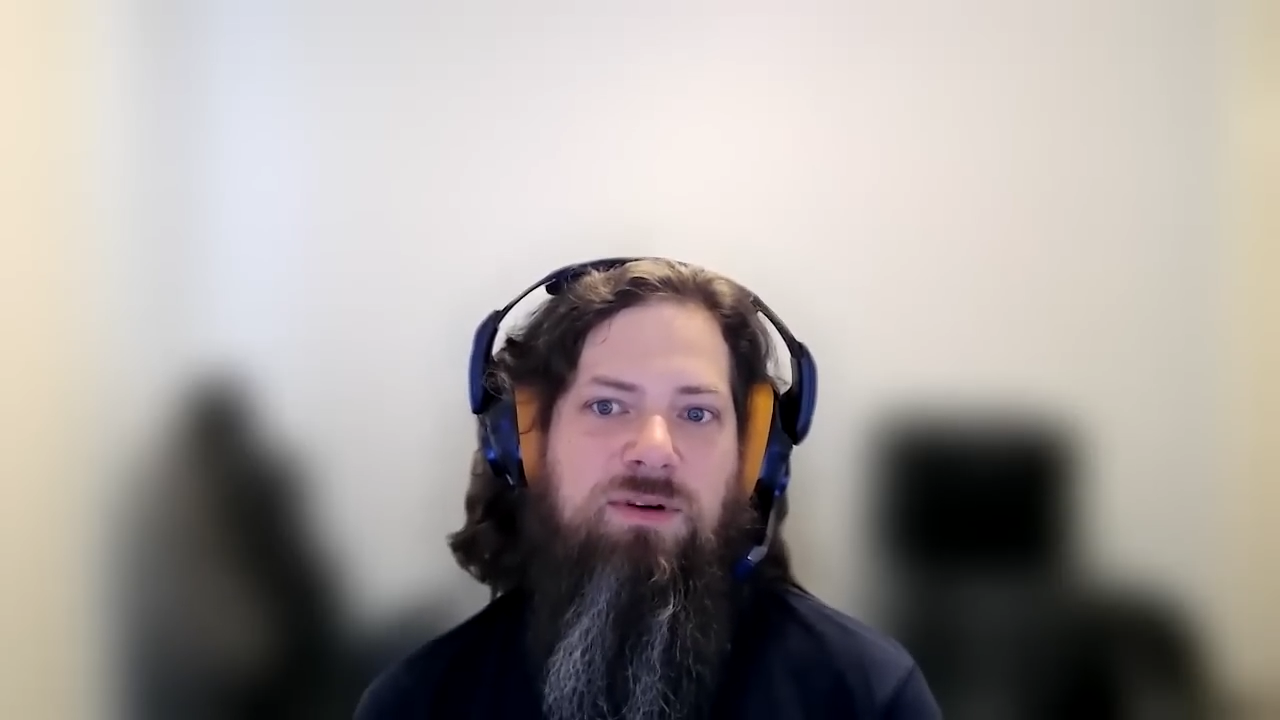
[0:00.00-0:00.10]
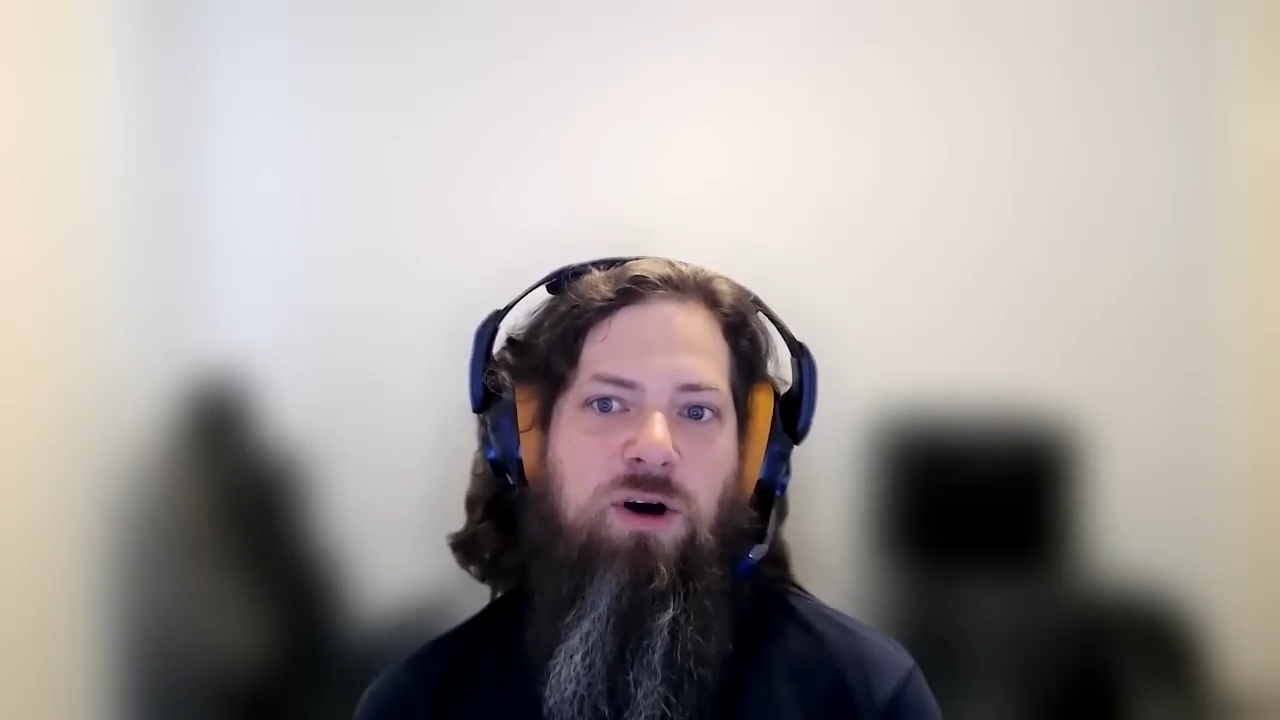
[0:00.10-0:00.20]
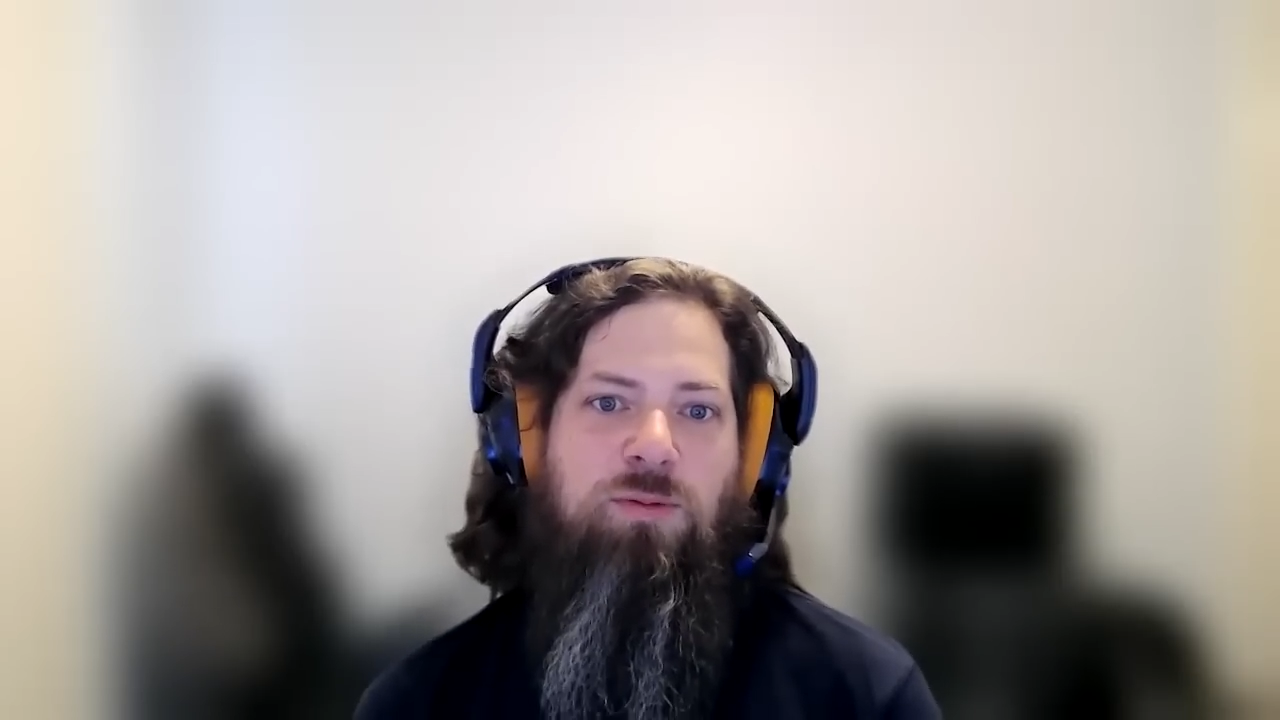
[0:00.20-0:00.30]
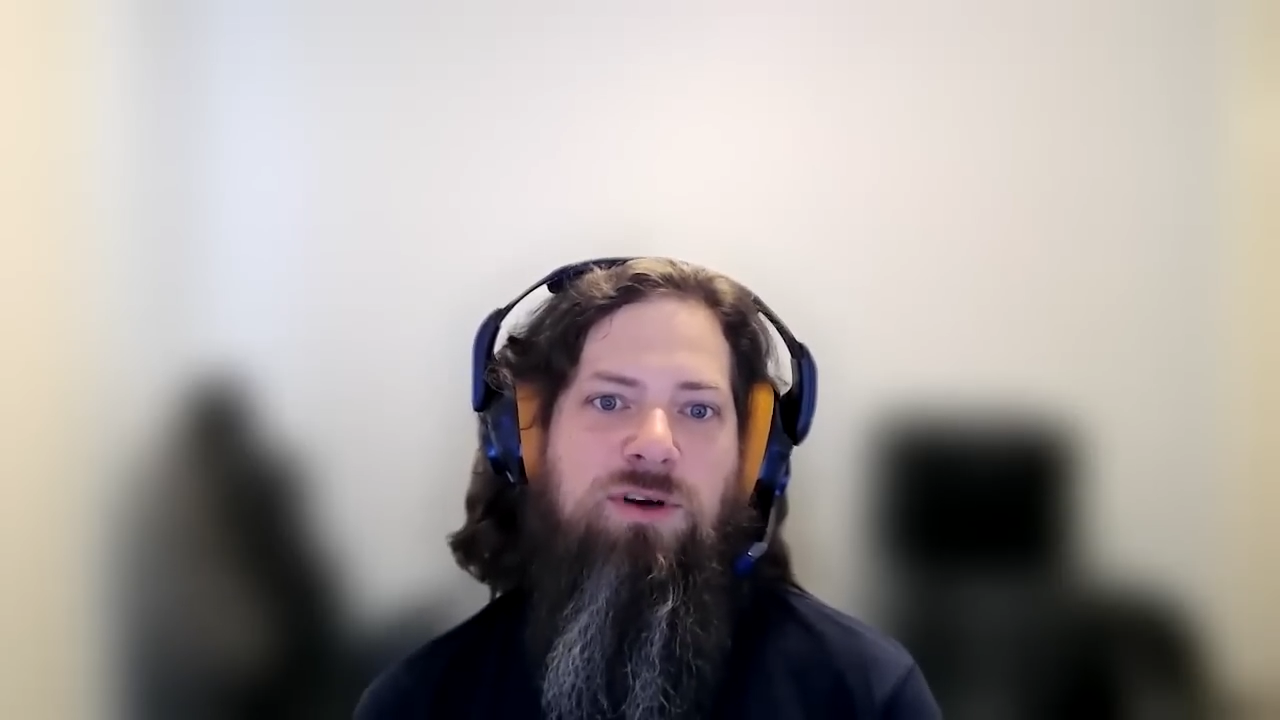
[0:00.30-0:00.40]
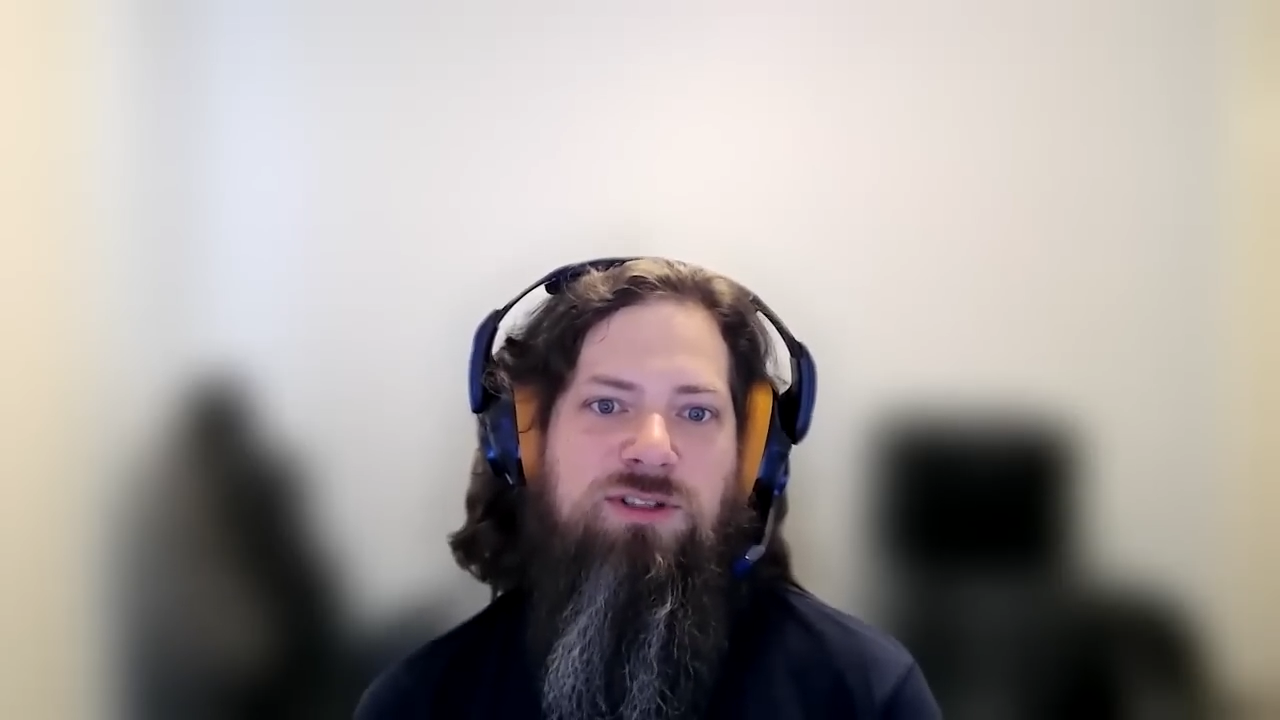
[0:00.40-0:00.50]

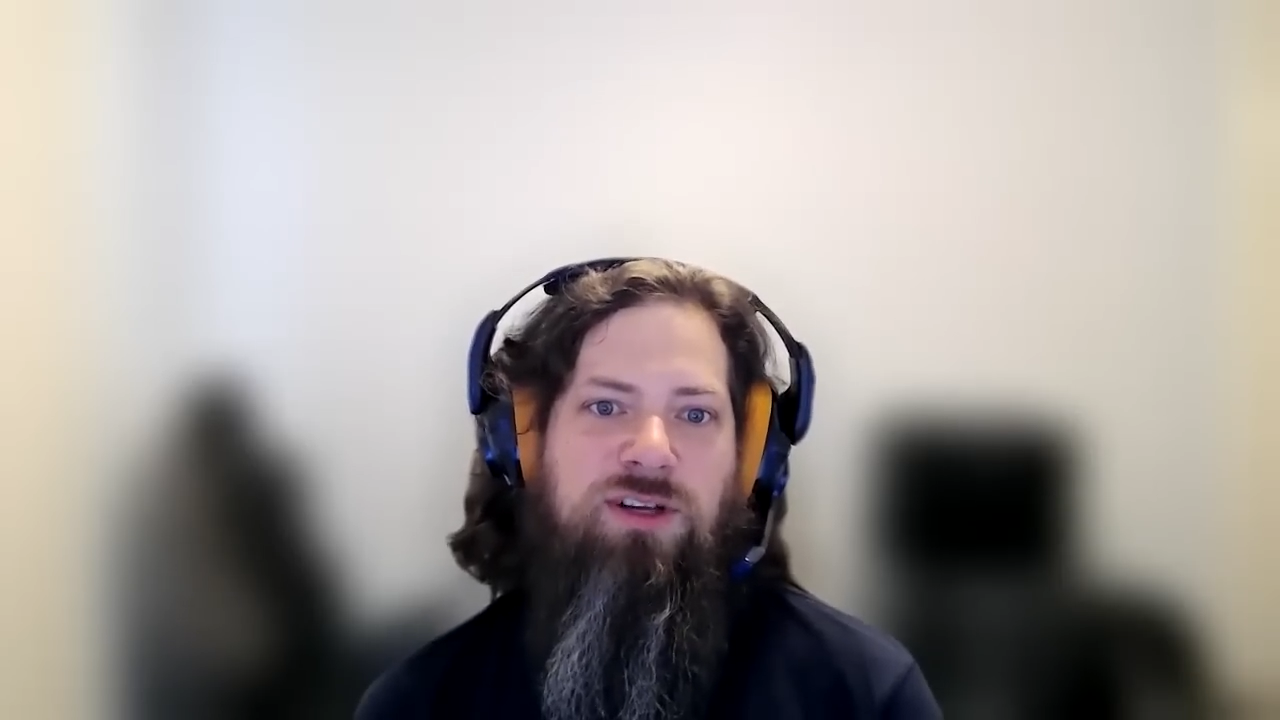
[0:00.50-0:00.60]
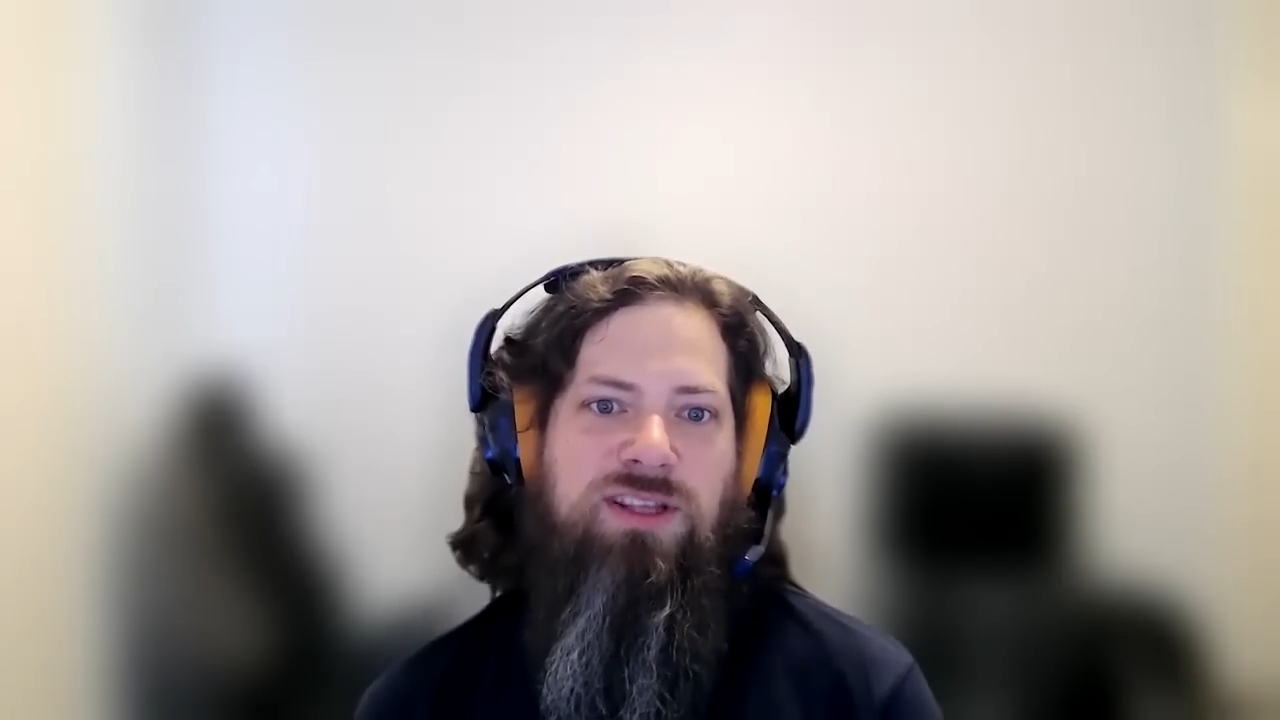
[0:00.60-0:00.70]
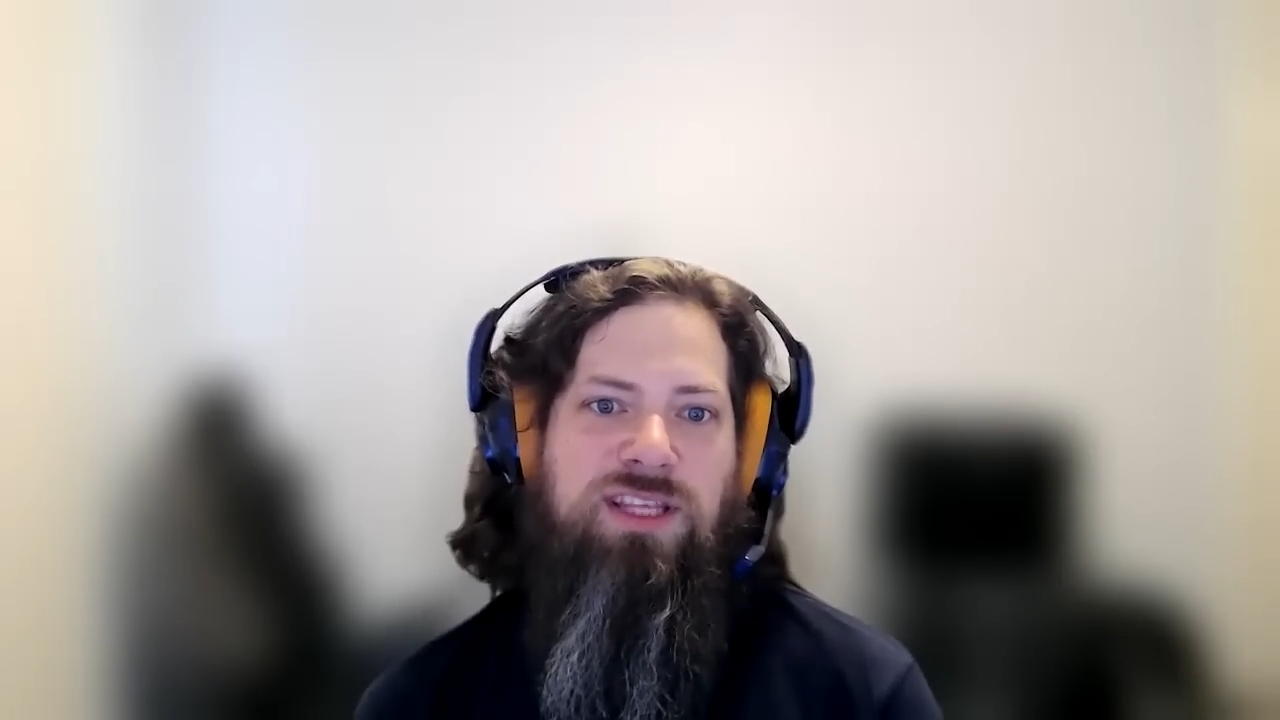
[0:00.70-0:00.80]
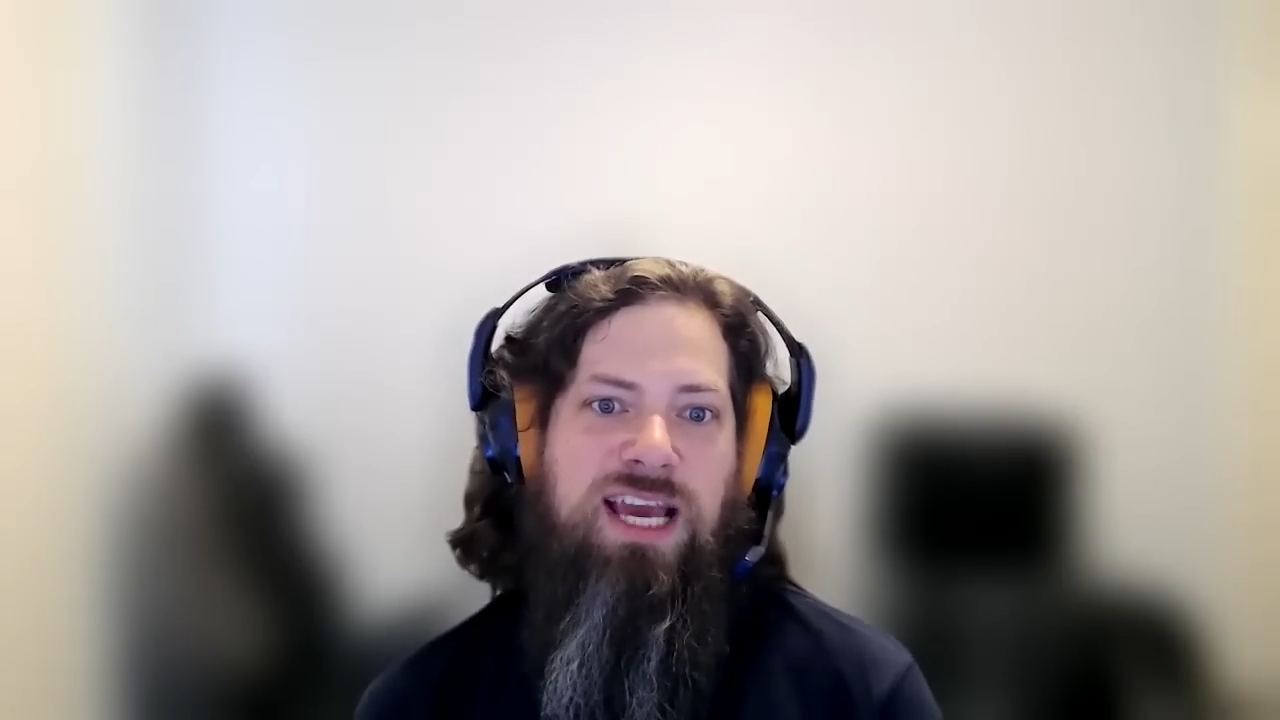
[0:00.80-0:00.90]
almost like the